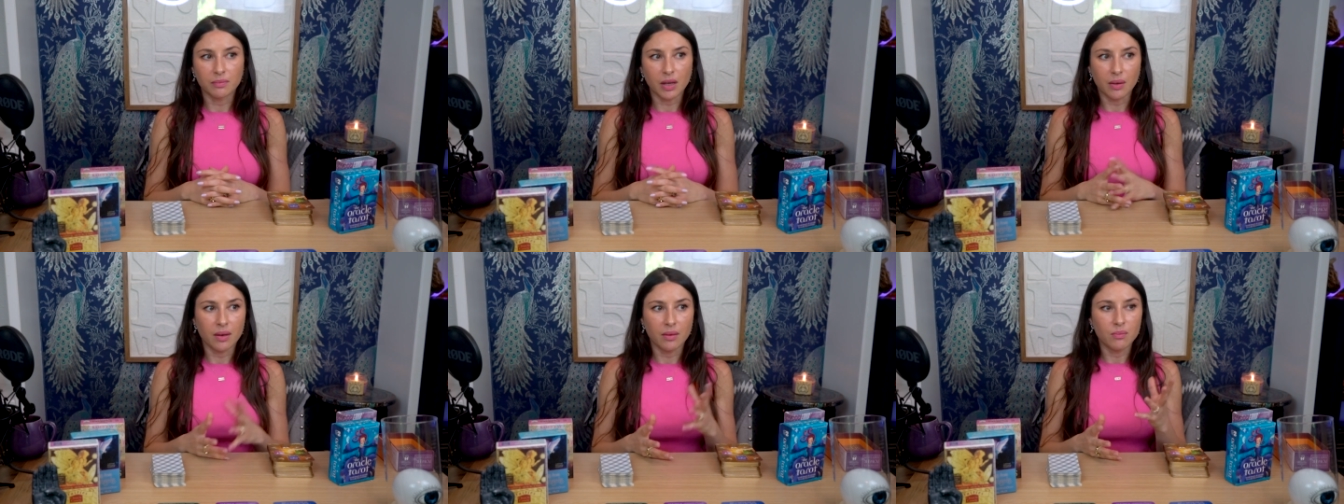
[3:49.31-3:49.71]

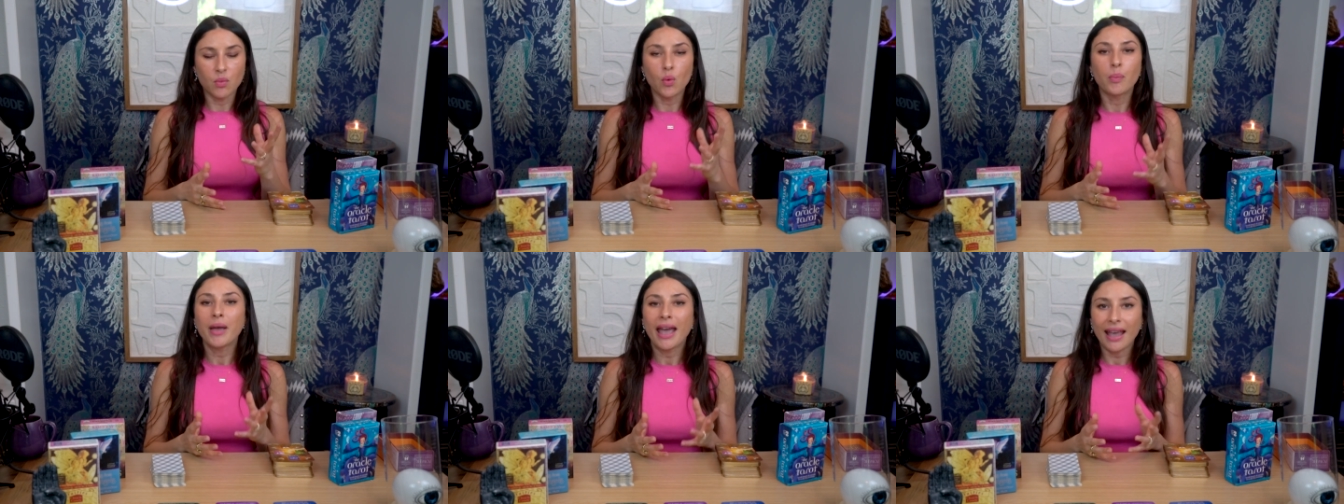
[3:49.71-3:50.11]
uh,
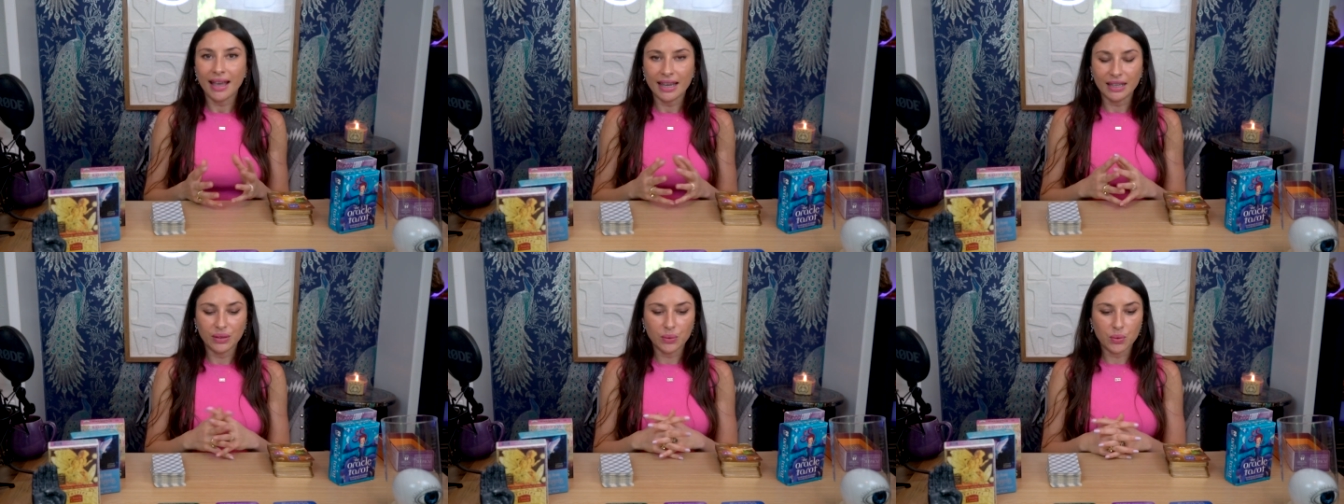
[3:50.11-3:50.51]
more
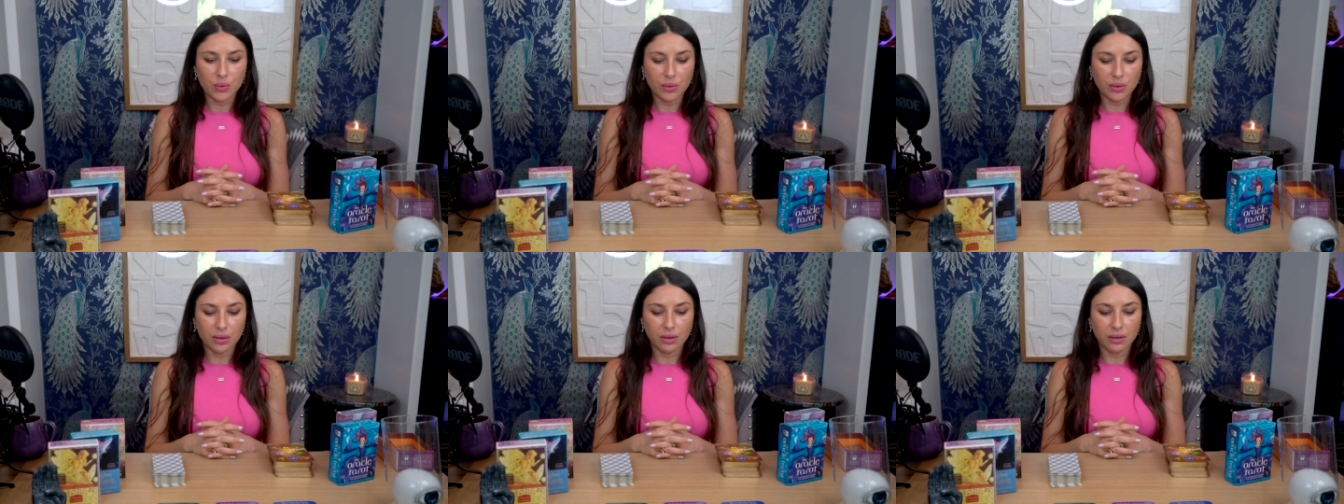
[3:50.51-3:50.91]
pay,
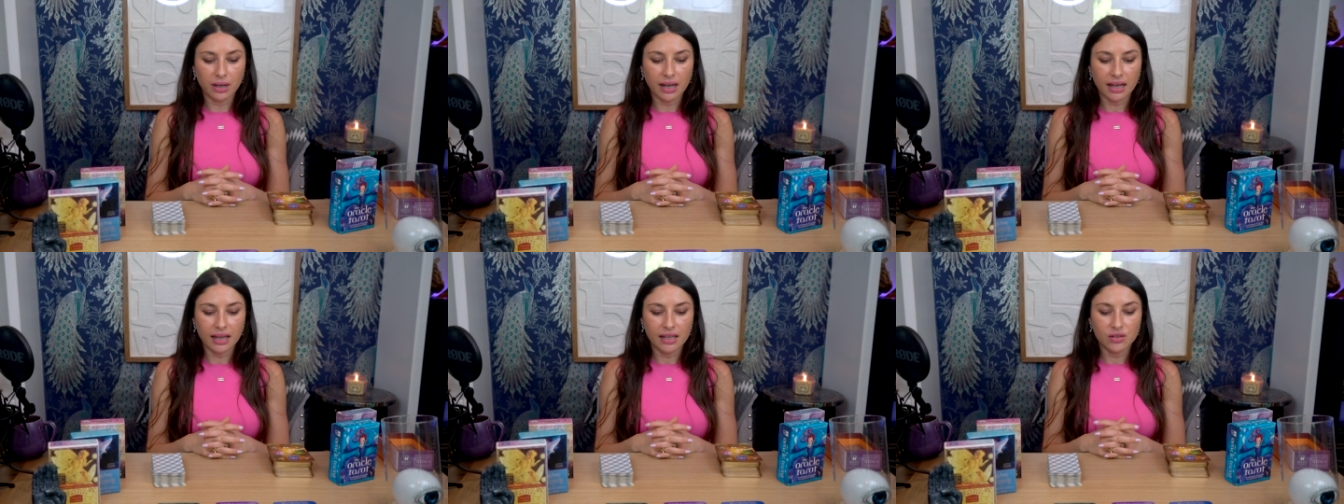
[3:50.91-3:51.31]
or
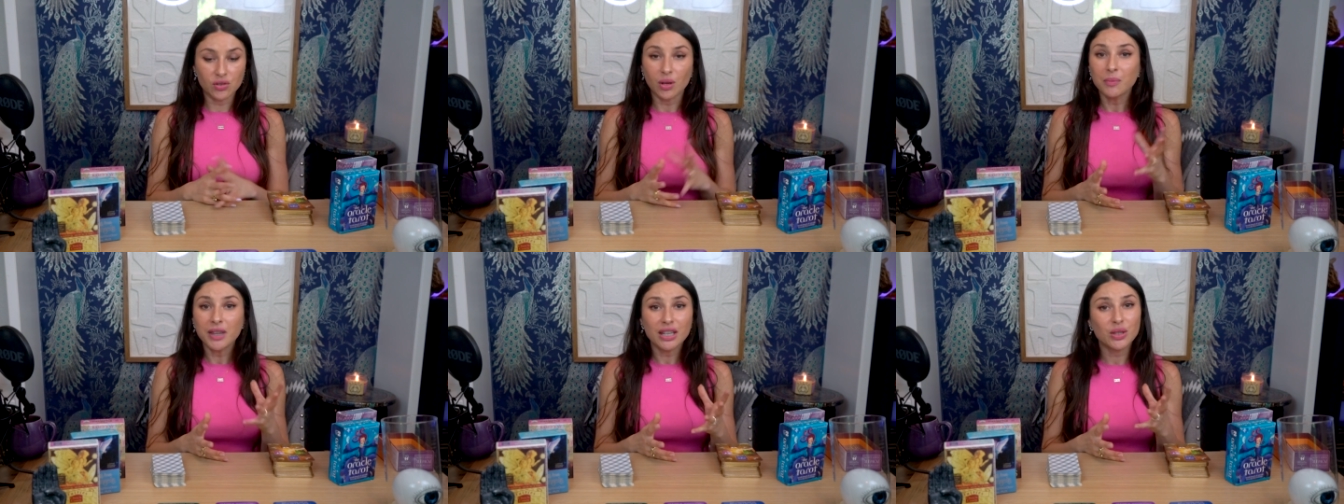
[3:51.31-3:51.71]
a
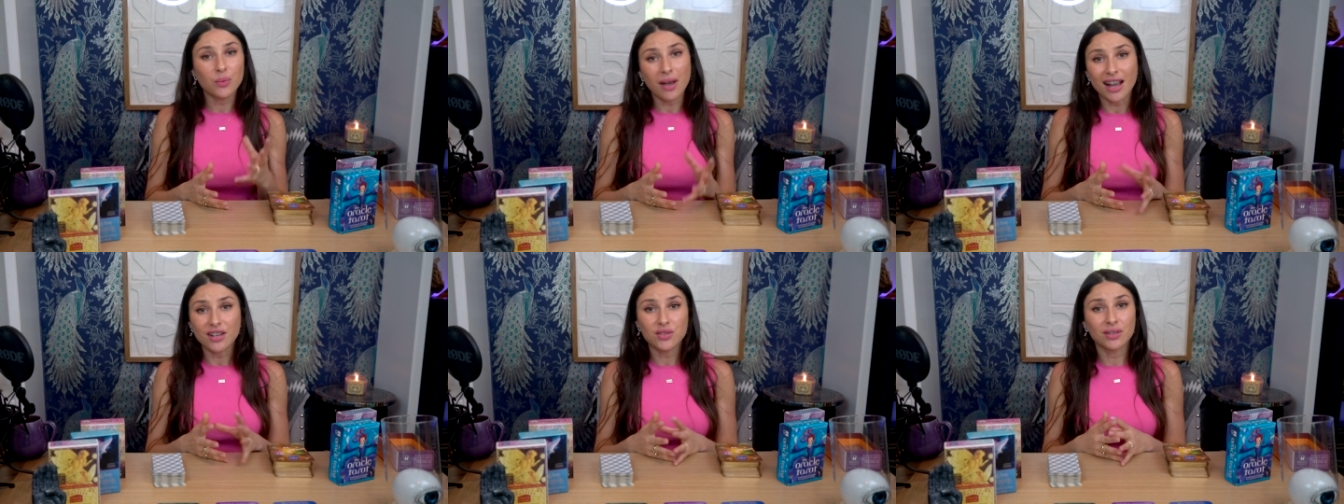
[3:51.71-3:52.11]
job that you
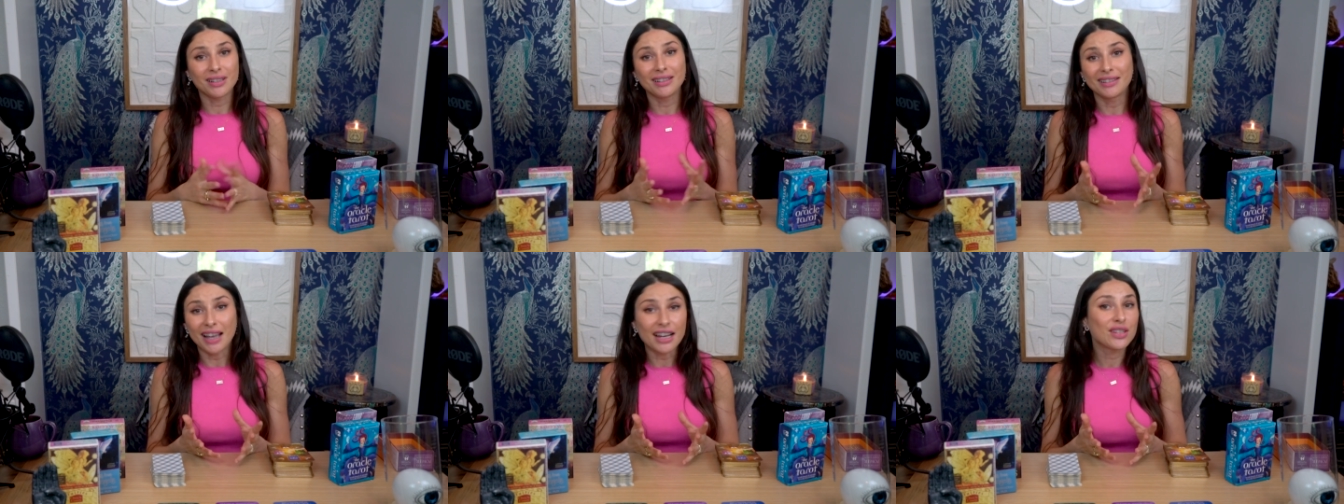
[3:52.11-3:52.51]
actually
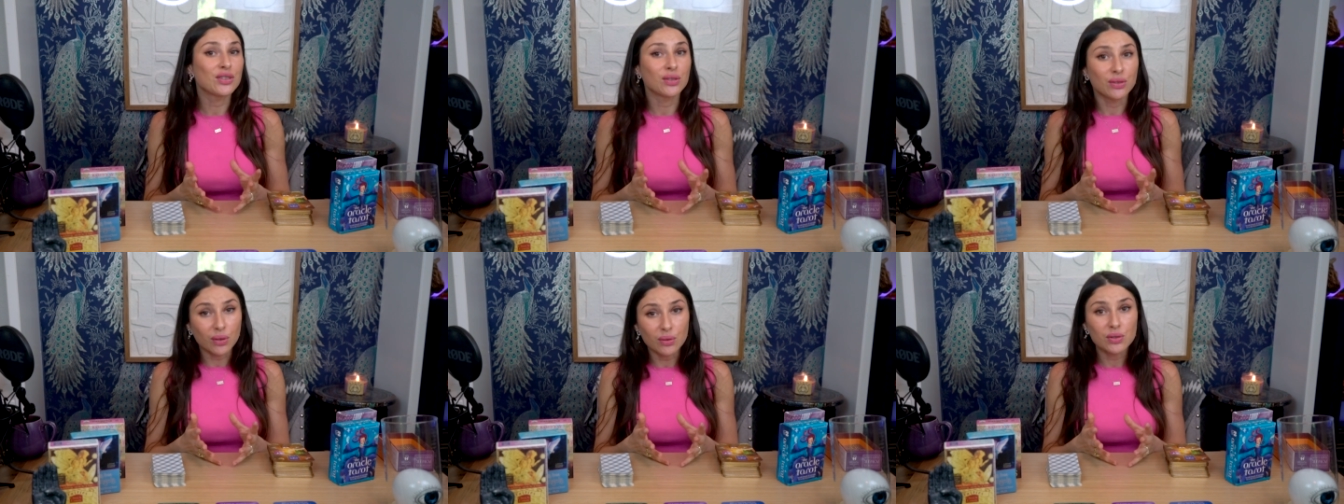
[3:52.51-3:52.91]
like to
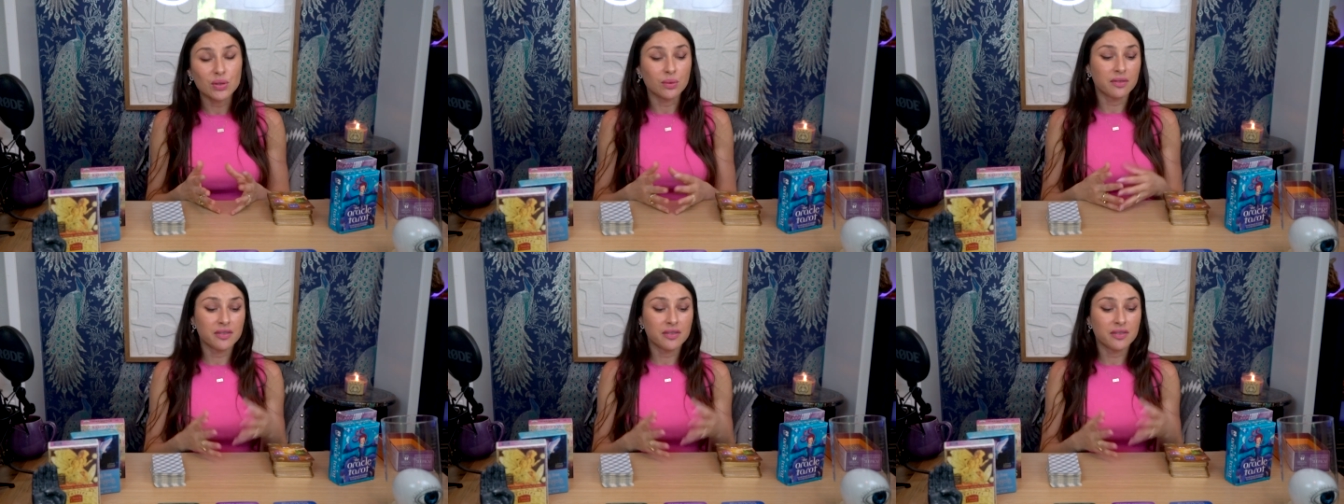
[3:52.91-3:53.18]
go to.